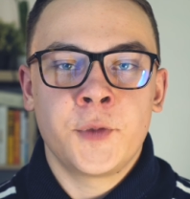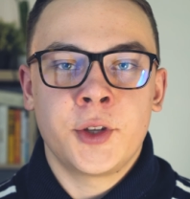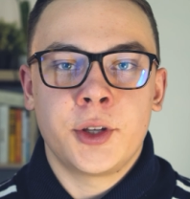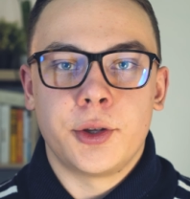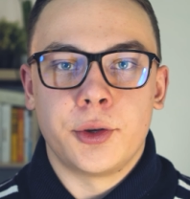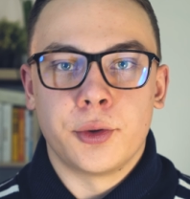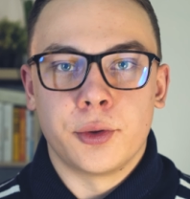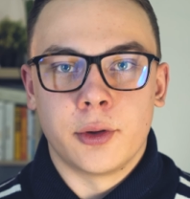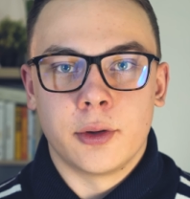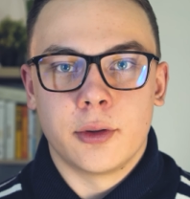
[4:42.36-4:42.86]

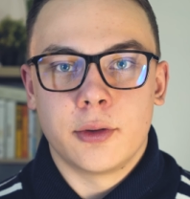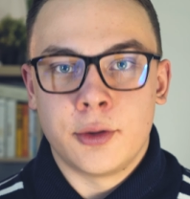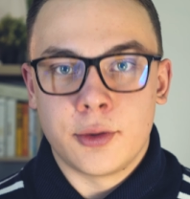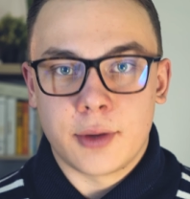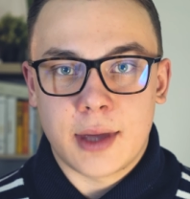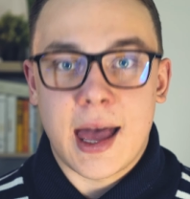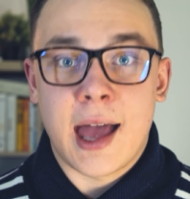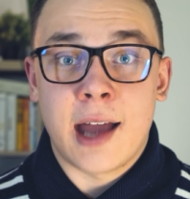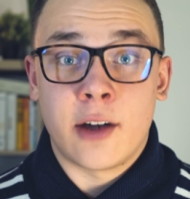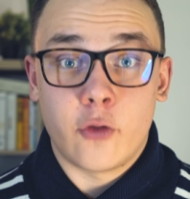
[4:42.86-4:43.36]
you
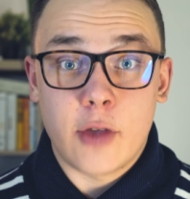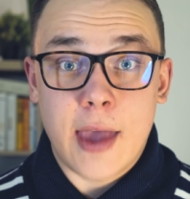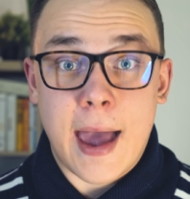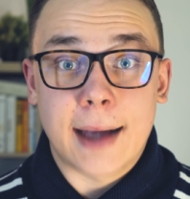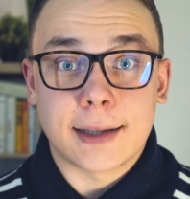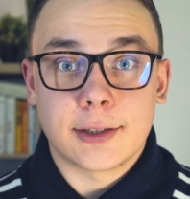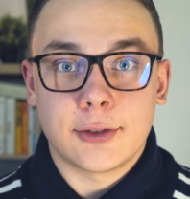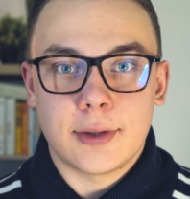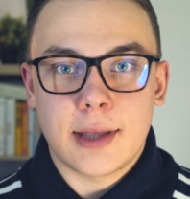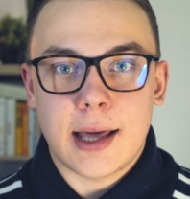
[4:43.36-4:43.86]
can
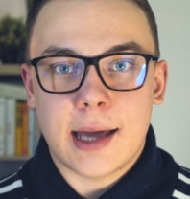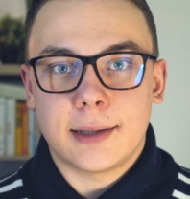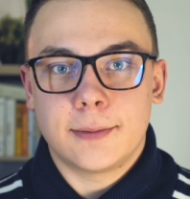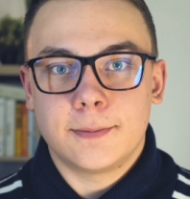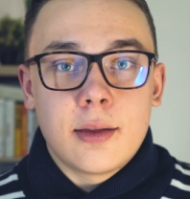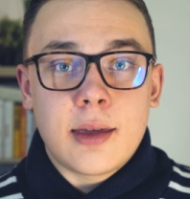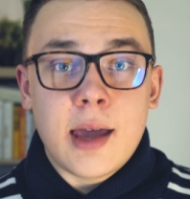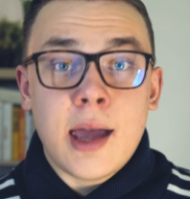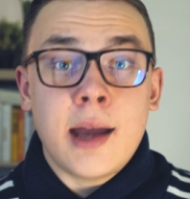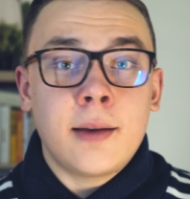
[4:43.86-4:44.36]
react to that.
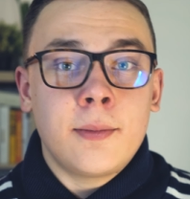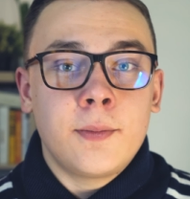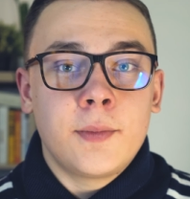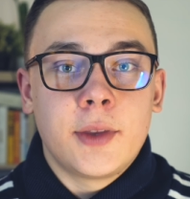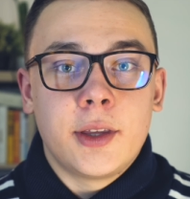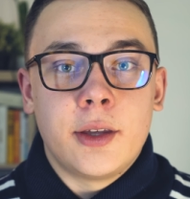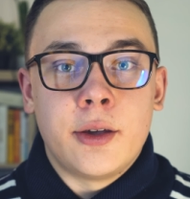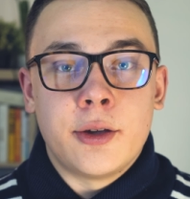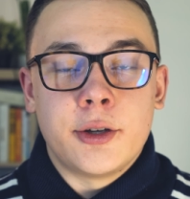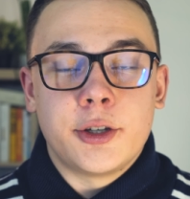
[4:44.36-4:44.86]
Then
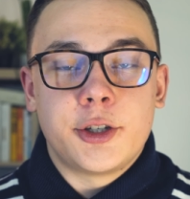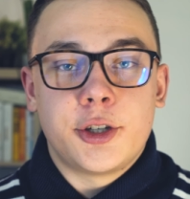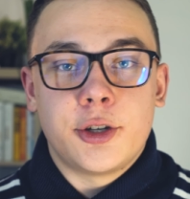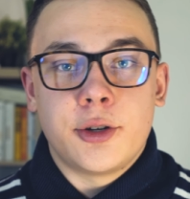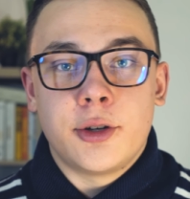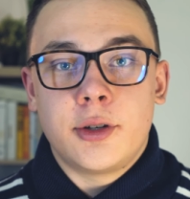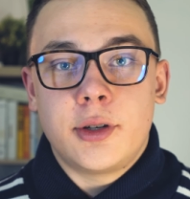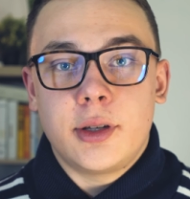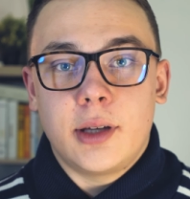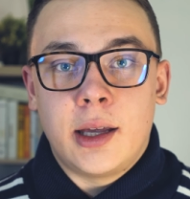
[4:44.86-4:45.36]
you
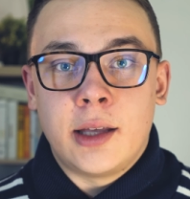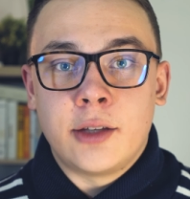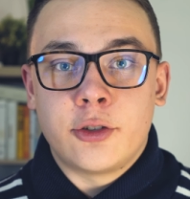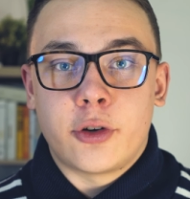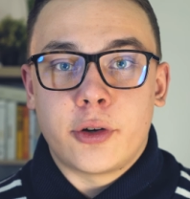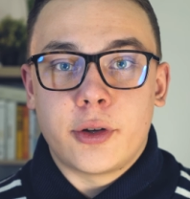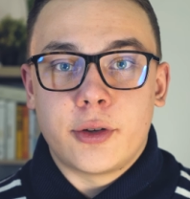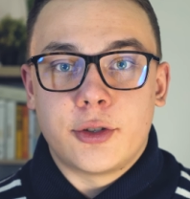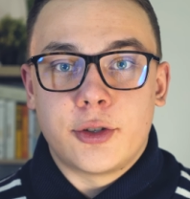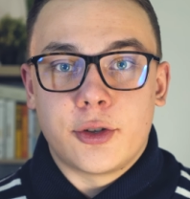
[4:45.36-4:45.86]
should
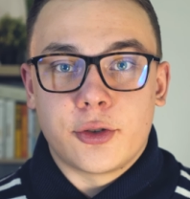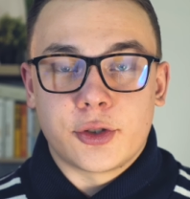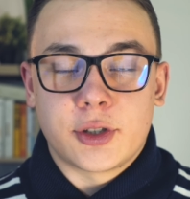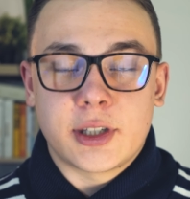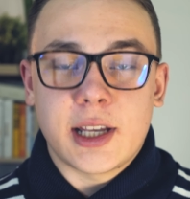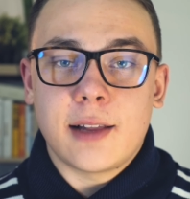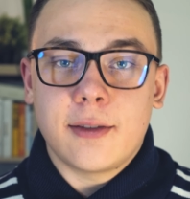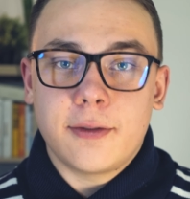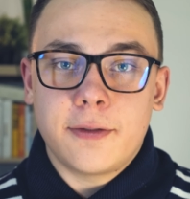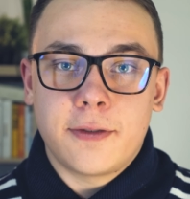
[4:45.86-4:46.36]
introduce
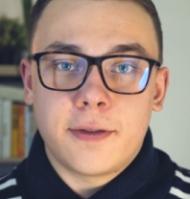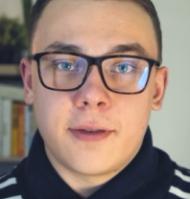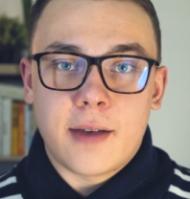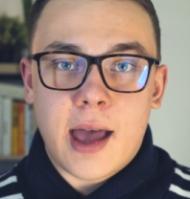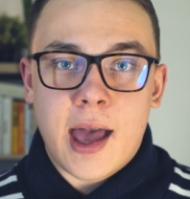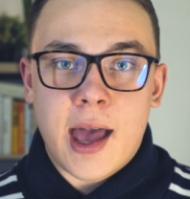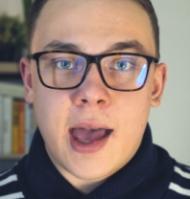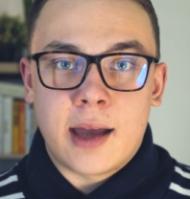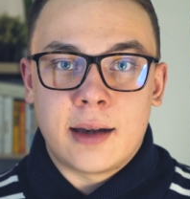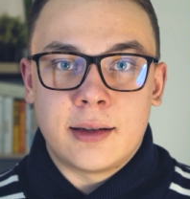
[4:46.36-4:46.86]
yourself
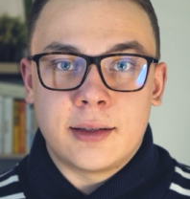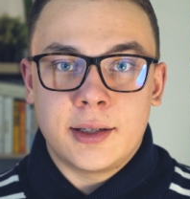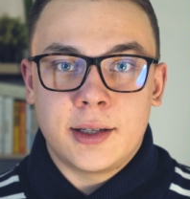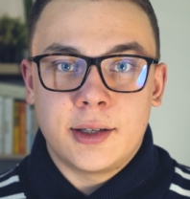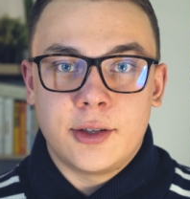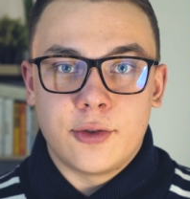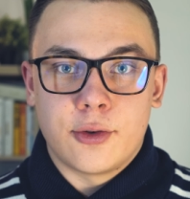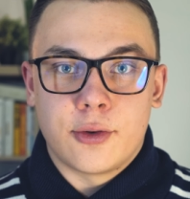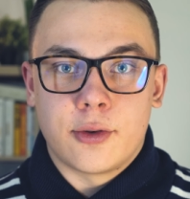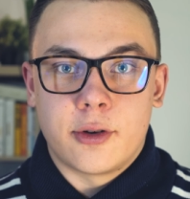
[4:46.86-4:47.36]
and
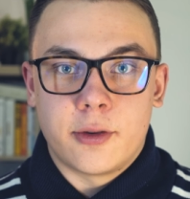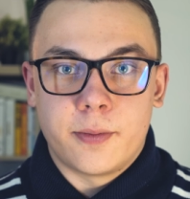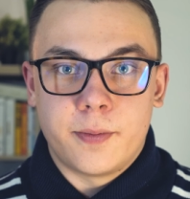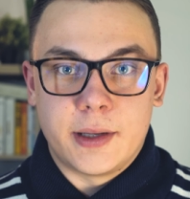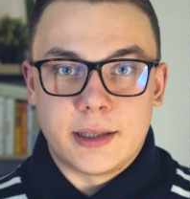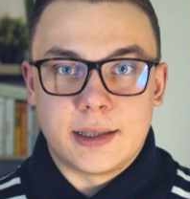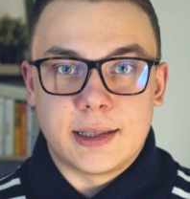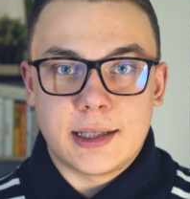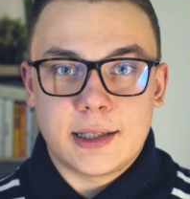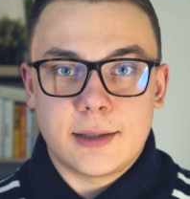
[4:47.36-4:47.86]
your
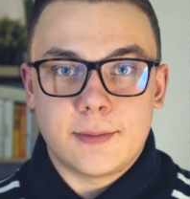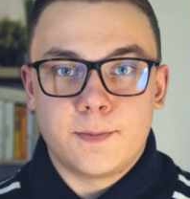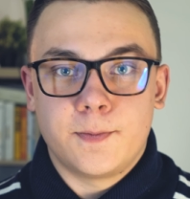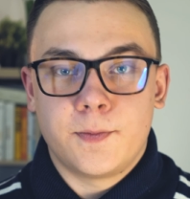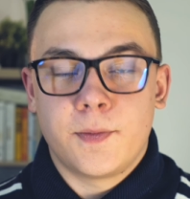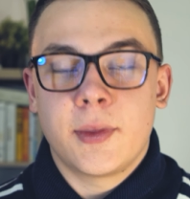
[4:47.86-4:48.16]
business.